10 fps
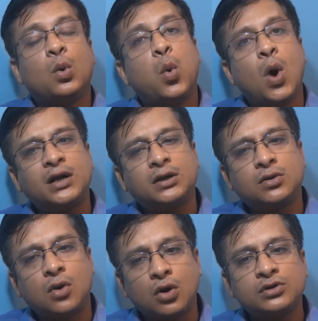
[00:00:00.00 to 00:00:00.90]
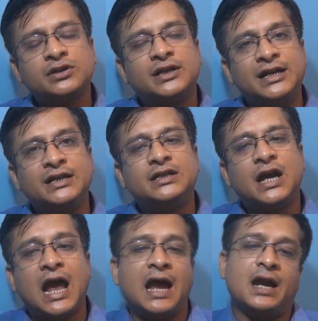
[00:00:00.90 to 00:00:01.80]
what causes it
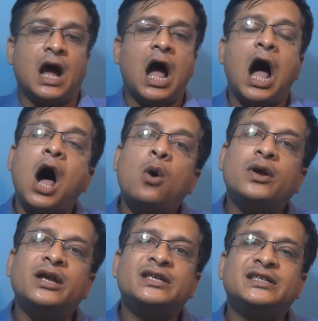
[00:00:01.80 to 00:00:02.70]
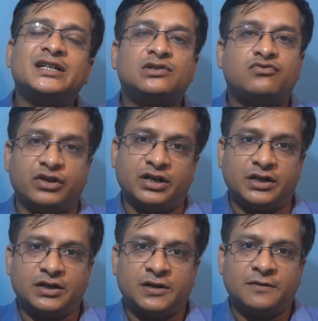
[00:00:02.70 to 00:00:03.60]
and how is it
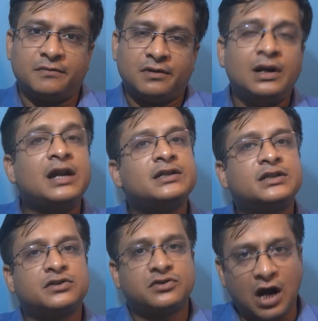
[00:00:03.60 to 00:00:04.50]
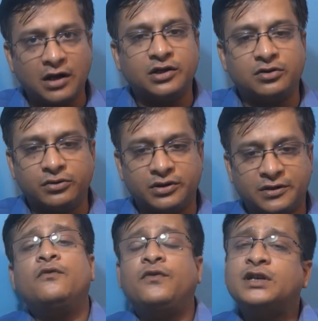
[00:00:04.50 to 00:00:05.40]
treated. Let's start it.
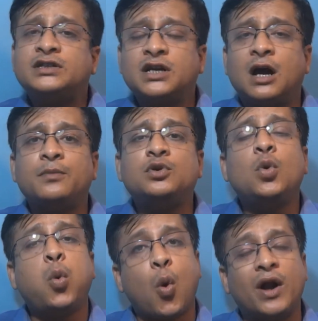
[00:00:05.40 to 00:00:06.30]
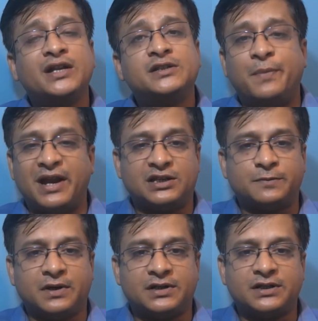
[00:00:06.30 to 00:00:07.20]
First come to what is Bell's
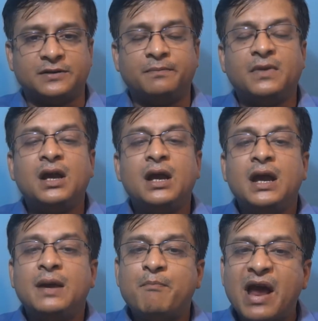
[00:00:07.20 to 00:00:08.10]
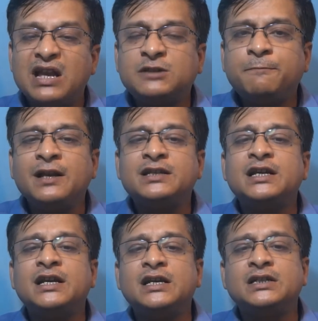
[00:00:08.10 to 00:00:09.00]
palsy. Bell's
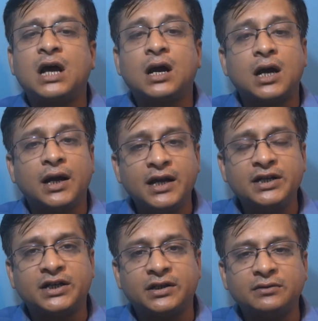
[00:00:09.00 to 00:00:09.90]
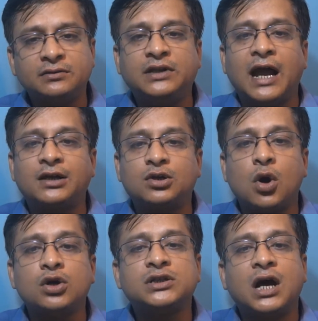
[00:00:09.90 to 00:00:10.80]
palsy is a condition that
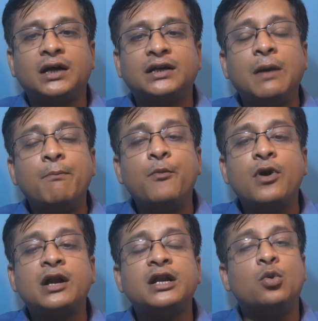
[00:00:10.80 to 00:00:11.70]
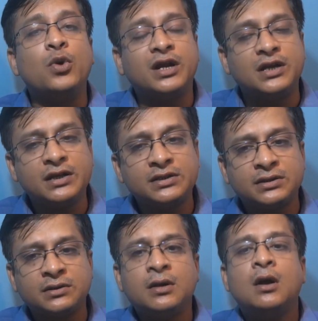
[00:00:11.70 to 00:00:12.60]
causes a temporary weakness